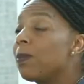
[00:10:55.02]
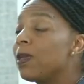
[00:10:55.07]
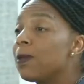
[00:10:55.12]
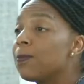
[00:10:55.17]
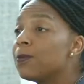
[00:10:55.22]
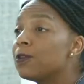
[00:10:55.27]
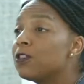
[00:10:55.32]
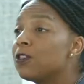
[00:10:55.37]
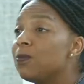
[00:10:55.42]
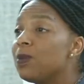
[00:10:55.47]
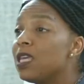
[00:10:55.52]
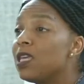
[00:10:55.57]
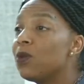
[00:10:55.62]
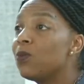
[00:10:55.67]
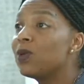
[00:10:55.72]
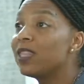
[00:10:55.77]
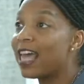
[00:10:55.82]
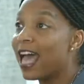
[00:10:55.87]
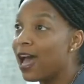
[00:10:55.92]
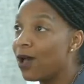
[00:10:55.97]
people to be
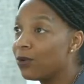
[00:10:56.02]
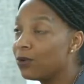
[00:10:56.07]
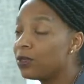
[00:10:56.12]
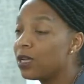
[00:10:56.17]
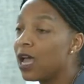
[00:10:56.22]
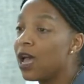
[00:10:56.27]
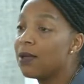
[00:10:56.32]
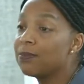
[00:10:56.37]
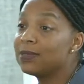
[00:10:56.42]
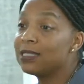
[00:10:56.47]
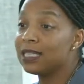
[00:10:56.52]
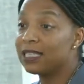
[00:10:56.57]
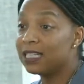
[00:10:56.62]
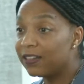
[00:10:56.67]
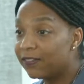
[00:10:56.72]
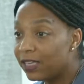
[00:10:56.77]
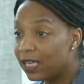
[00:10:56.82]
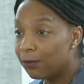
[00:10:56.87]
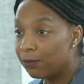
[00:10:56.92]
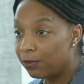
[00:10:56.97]
without um,
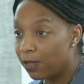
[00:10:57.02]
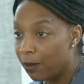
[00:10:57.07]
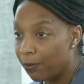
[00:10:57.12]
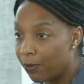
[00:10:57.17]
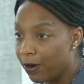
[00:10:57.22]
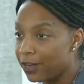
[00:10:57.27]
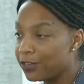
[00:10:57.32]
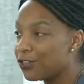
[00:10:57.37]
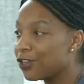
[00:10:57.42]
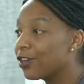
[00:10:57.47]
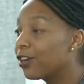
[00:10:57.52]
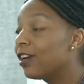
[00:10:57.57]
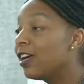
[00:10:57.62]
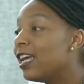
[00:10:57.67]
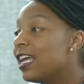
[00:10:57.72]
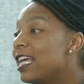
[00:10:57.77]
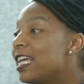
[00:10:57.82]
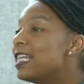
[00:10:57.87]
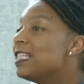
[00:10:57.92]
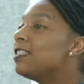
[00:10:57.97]
significant blood pressure.
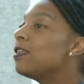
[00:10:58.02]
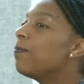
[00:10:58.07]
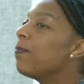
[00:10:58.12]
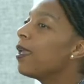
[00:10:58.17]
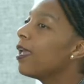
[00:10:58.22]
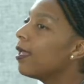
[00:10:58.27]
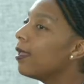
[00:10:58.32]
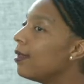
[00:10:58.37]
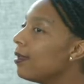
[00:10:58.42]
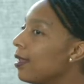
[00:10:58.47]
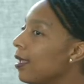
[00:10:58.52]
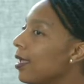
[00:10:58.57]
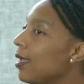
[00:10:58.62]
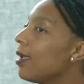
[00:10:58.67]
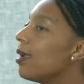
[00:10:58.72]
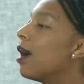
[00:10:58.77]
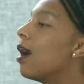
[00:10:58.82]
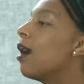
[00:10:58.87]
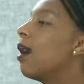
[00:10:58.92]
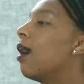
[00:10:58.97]

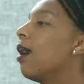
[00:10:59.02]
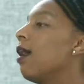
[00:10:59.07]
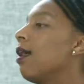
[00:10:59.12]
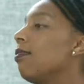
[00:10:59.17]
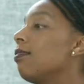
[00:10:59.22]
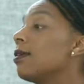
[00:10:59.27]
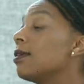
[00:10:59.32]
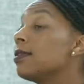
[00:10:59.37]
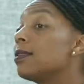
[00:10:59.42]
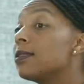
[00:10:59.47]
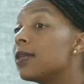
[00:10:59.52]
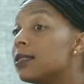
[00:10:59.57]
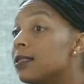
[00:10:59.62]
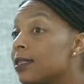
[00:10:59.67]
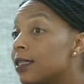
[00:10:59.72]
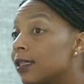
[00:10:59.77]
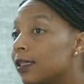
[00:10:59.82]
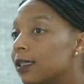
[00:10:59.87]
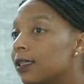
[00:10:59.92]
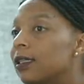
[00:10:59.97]
Depending on the
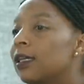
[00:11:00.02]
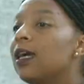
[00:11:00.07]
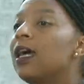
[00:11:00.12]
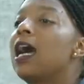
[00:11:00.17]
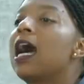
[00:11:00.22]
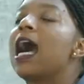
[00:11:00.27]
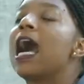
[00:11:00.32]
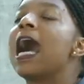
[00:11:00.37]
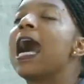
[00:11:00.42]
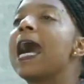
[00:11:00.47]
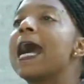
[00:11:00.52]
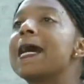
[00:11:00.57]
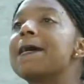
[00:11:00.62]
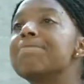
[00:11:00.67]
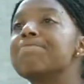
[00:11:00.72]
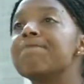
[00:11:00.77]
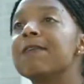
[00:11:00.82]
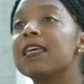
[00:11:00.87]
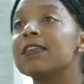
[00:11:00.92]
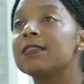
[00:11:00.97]
center,
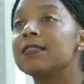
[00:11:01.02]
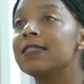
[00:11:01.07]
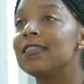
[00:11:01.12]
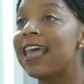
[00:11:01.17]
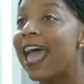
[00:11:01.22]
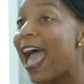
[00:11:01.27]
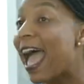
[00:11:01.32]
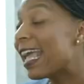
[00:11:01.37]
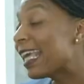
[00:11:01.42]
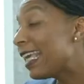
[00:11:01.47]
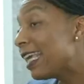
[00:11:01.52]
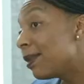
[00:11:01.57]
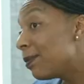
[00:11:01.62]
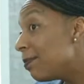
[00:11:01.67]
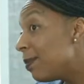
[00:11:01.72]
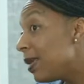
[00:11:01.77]
um, that can